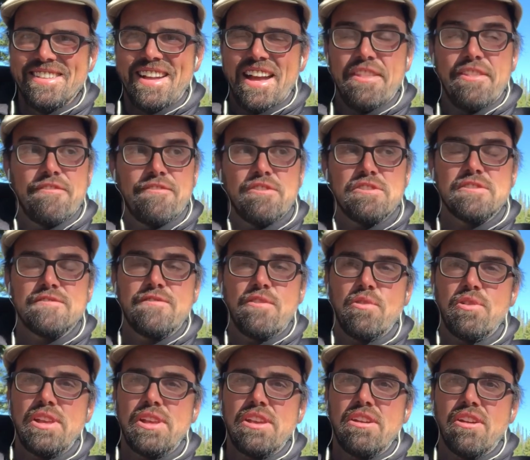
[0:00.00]
And the first
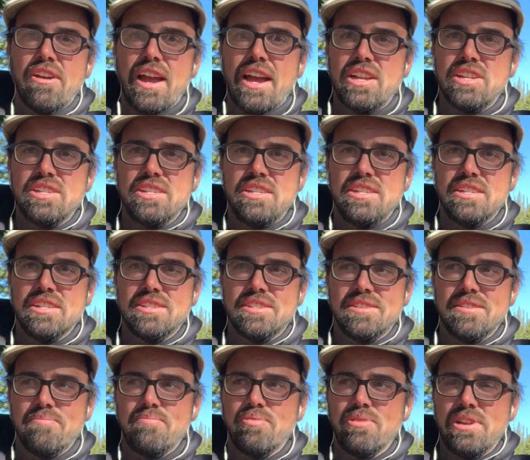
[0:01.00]
40 are it's
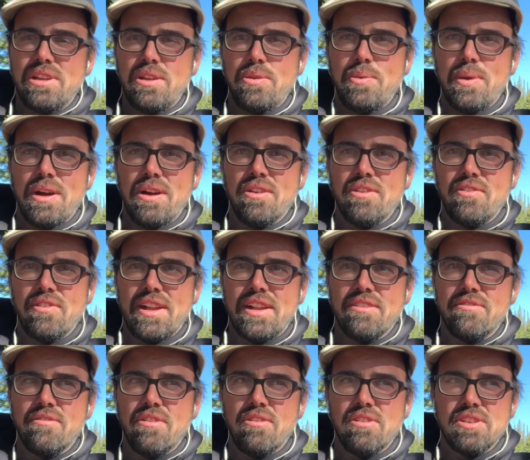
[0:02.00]
a pretty well
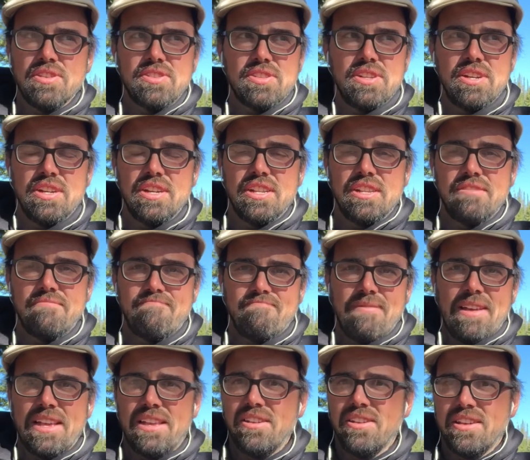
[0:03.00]
graded road. It's good.
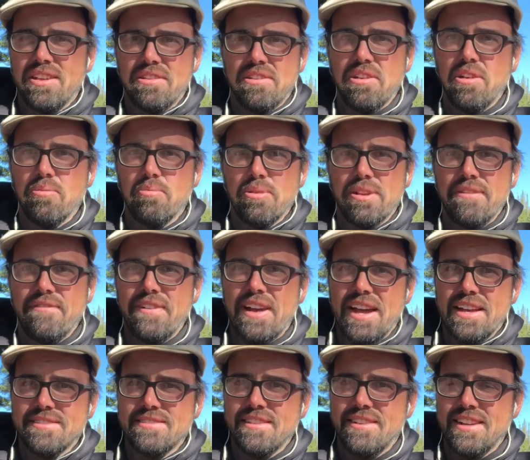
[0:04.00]
Like, you can go pretty
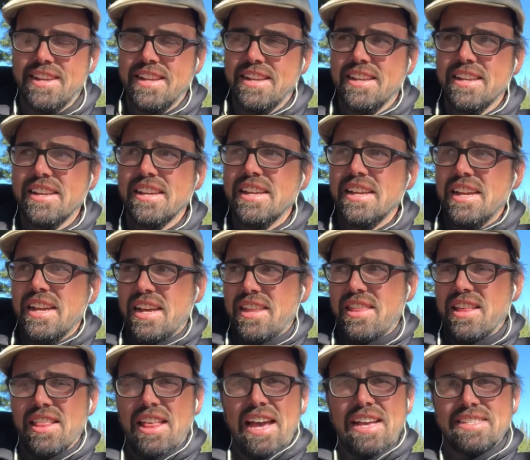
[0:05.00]
fast on it.
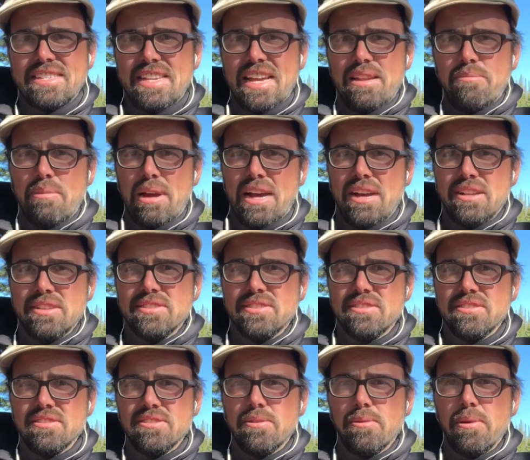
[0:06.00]
The last 10 miles
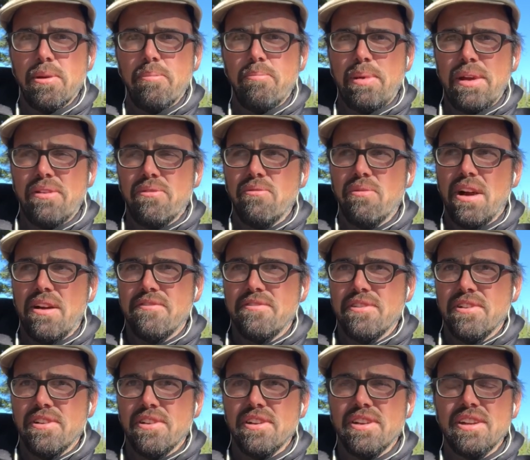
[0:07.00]
are a bit
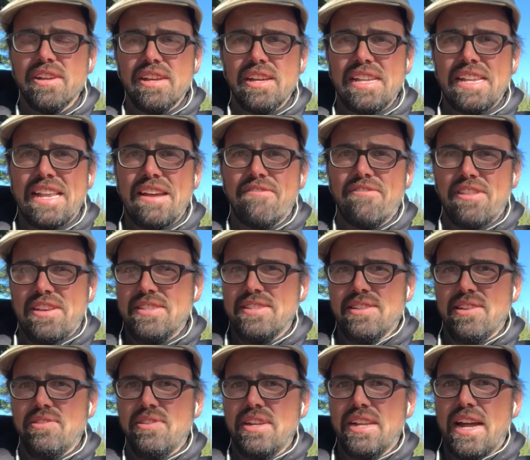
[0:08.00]
rougher and definitely
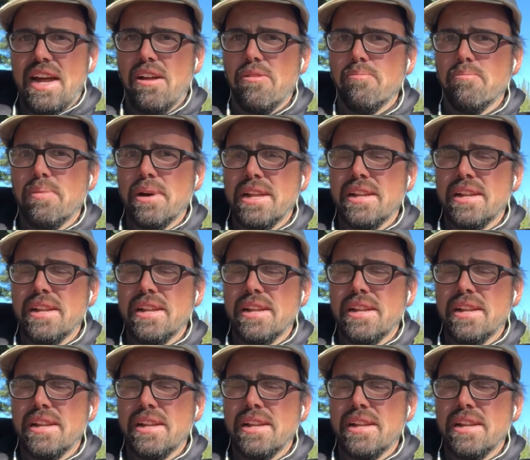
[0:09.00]
slow you down.